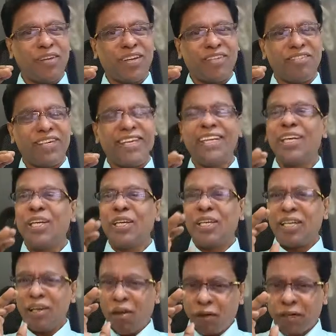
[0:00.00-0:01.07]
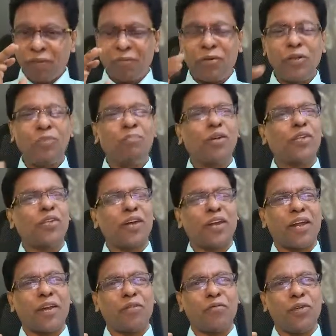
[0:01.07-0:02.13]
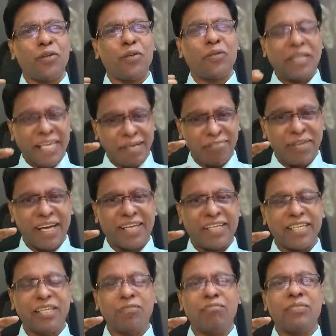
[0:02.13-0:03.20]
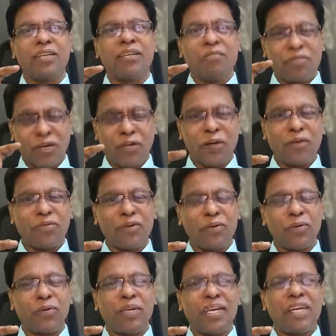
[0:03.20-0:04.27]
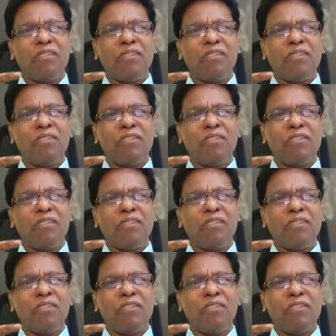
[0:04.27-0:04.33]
you can read. Lot of good books are around you. Keep that in front of you.